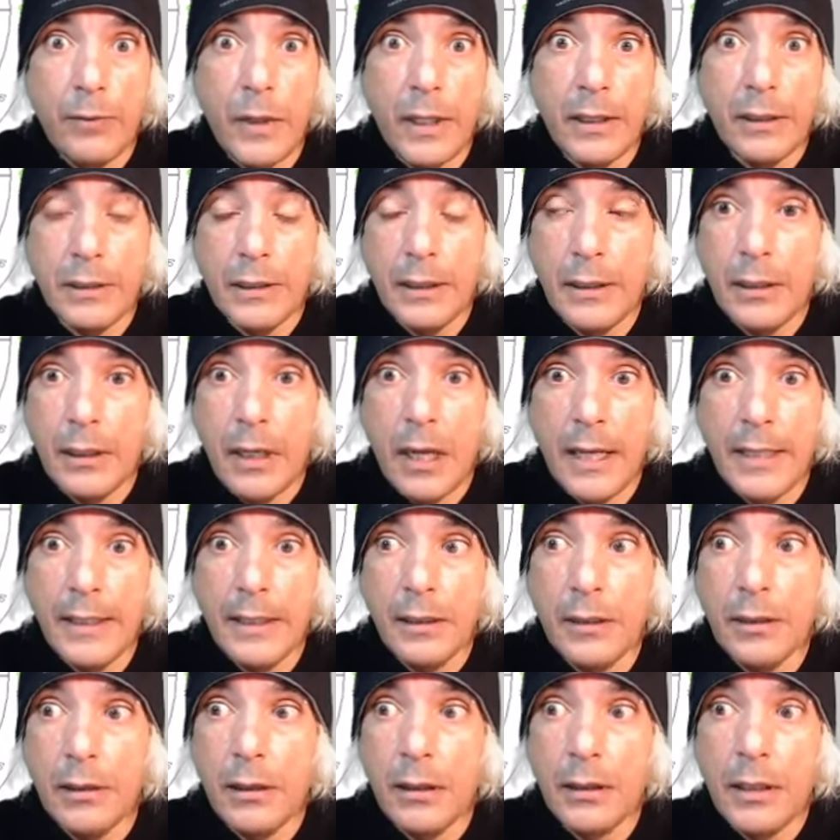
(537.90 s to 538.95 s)
I read, you know, I
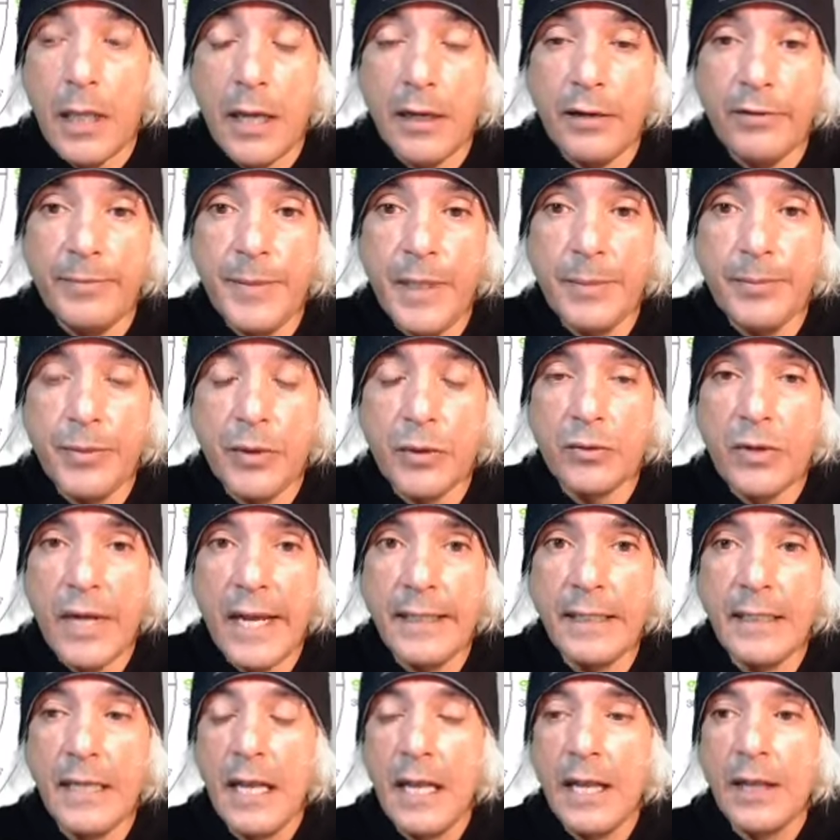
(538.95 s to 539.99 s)
didn't know. A lot of people
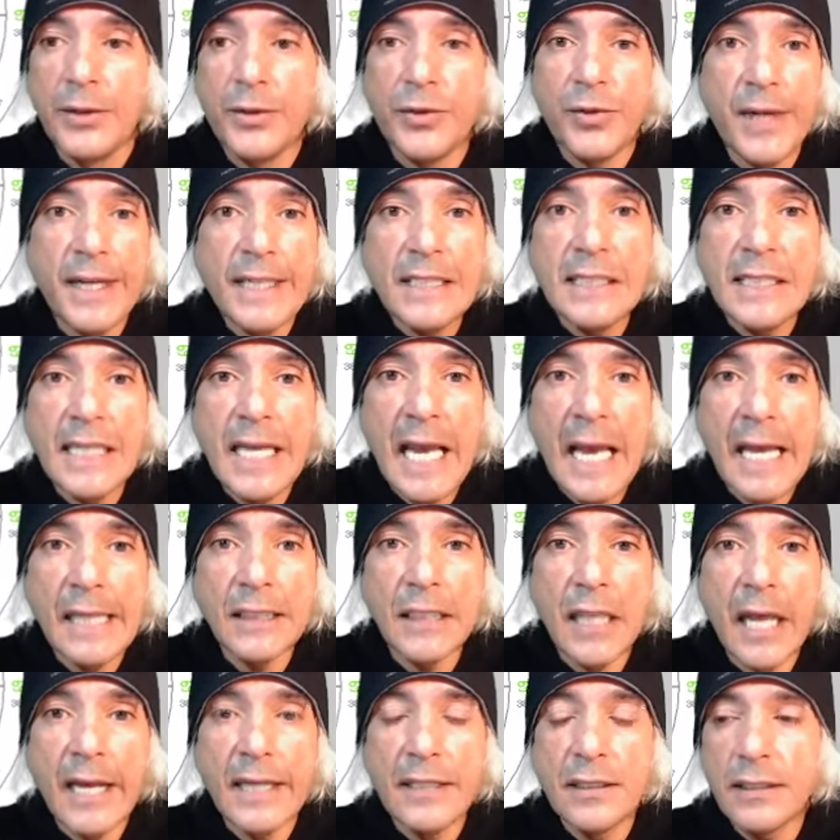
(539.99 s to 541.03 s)
write crazy
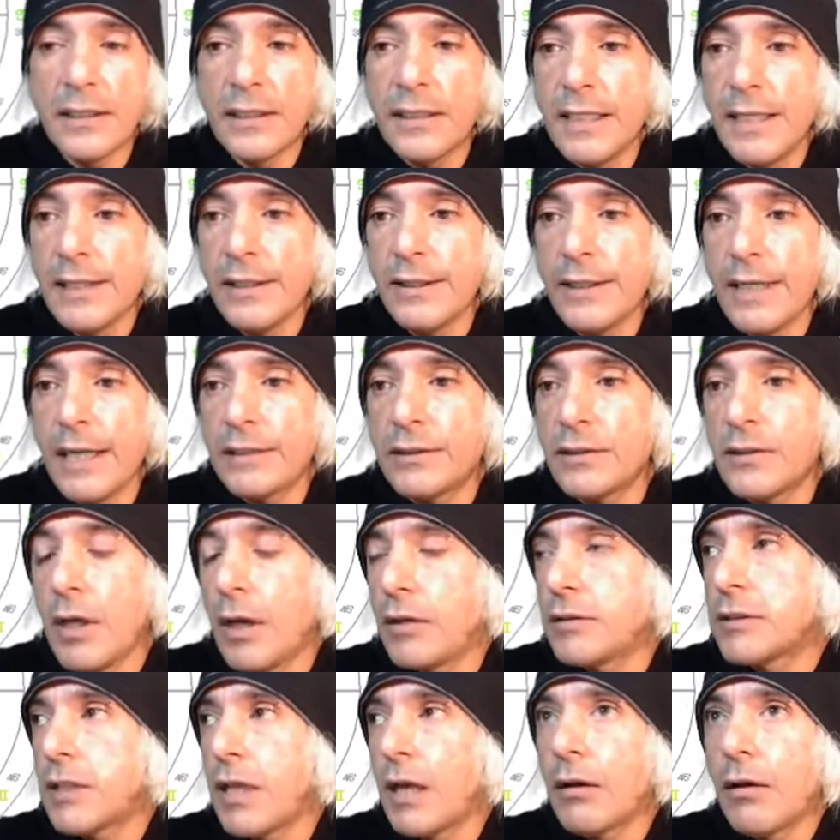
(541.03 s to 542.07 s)
headlines on the internet, so
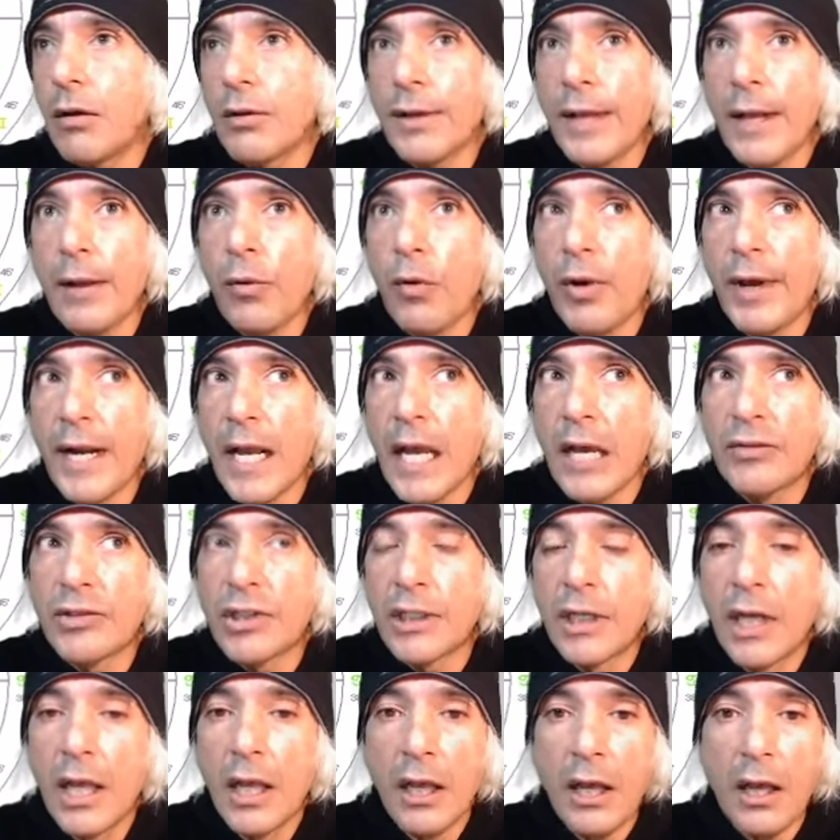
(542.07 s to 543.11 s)
I was like, okay,
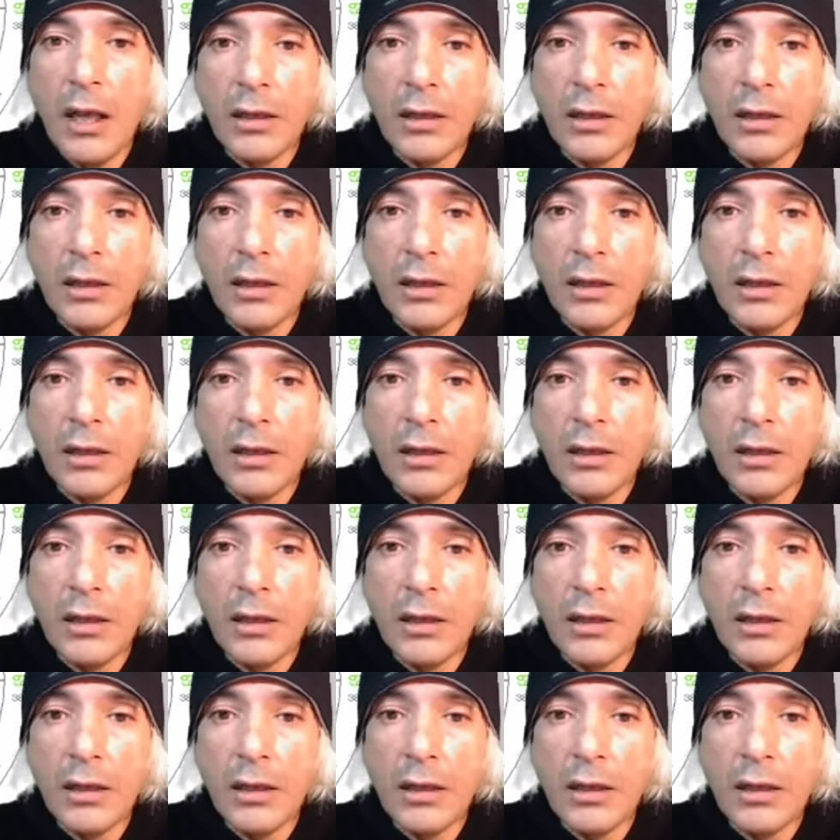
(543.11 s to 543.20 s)
whatever.